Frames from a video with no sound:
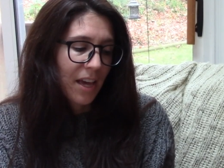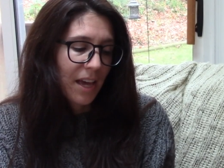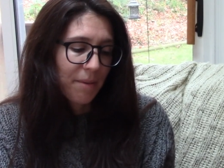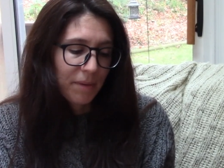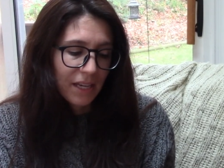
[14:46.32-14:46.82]

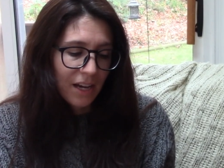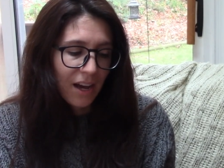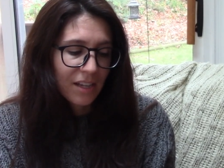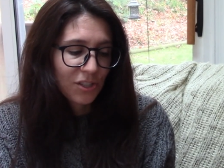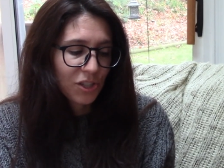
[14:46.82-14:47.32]
And
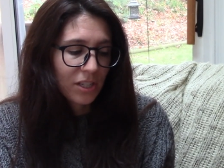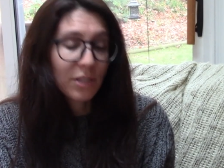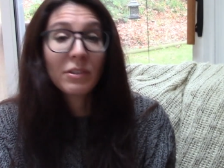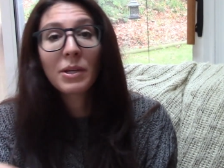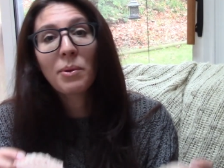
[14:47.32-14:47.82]
because she doesn't
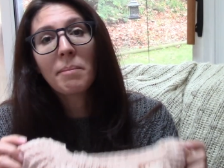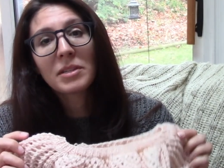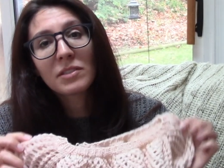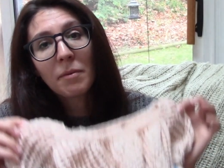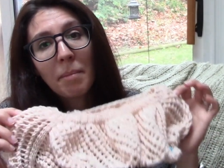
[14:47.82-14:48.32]
really want
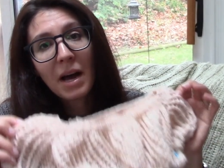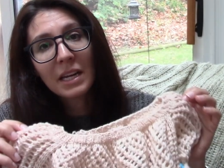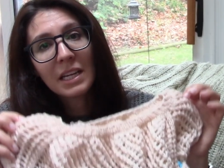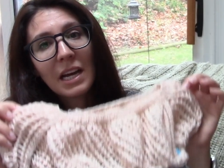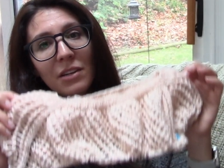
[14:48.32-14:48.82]
much of a
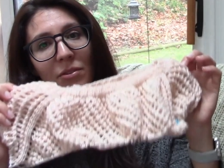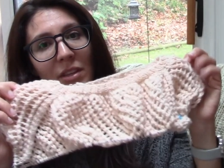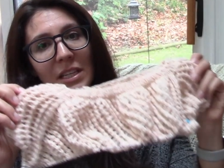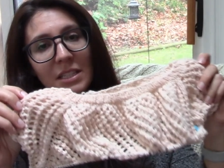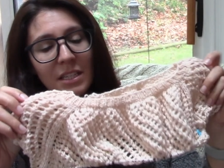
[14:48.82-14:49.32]
body, I don't
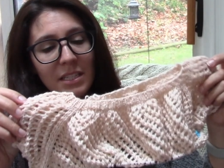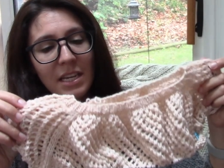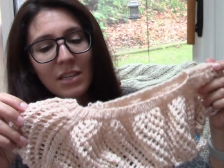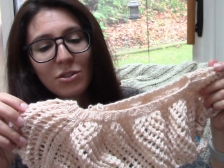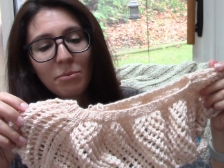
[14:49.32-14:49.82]
think it's going to
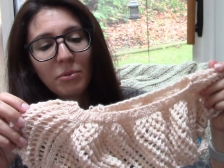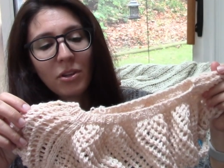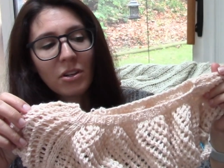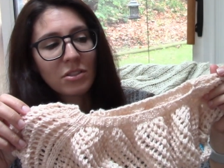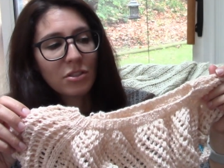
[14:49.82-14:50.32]
take super
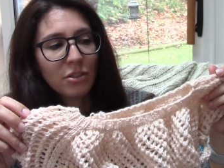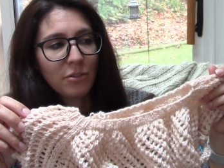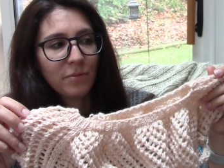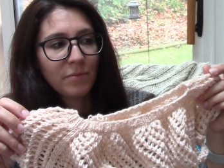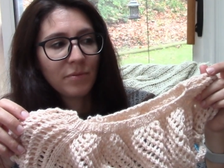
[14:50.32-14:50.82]
long to do.
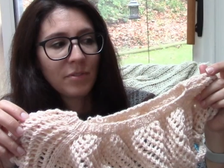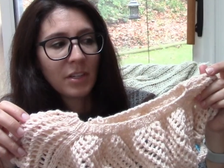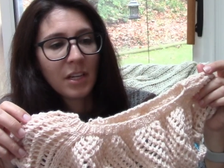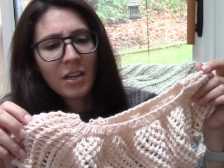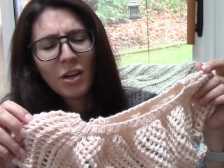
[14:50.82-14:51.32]

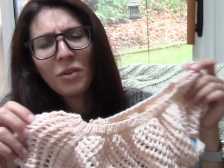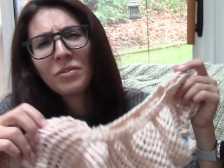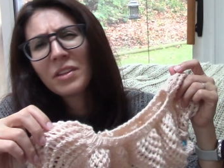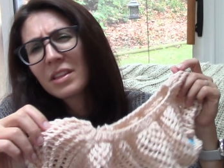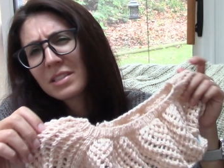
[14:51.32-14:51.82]

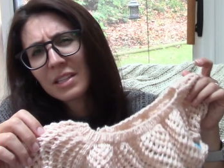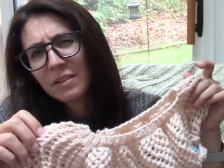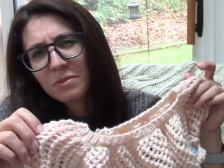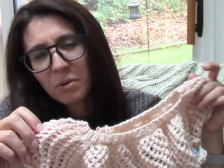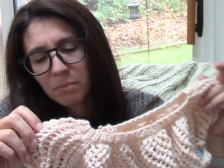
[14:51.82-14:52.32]
Hopefully the
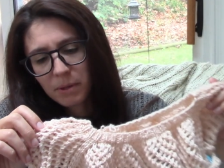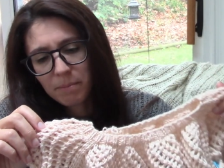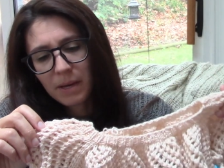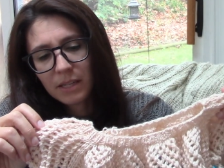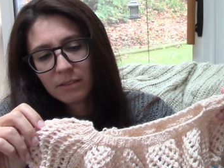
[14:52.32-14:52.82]
sleeves won't be a
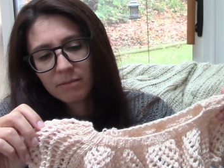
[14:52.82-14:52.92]
pain.